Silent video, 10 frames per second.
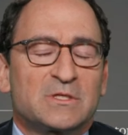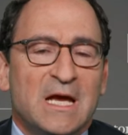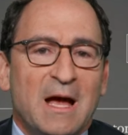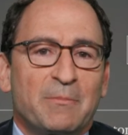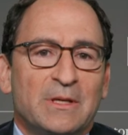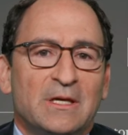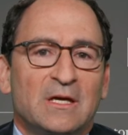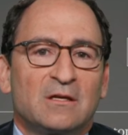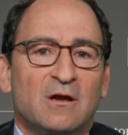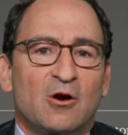what's
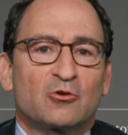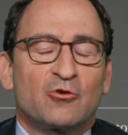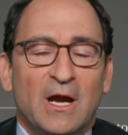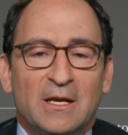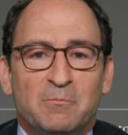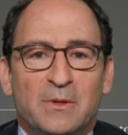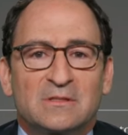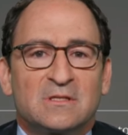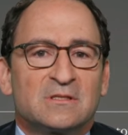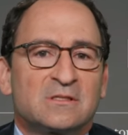happening in our credit
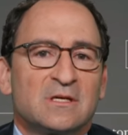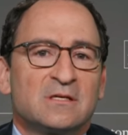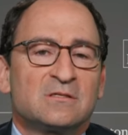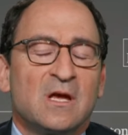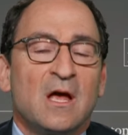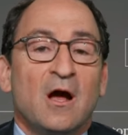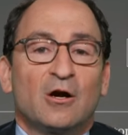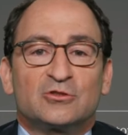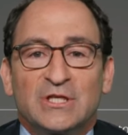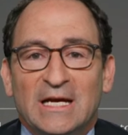businesses,
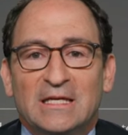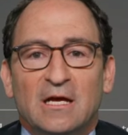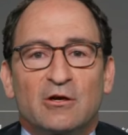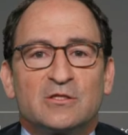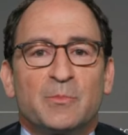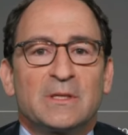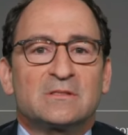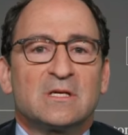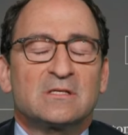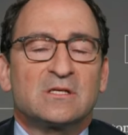our secondaries
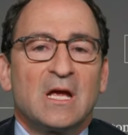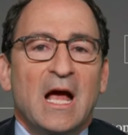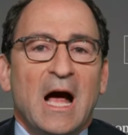business.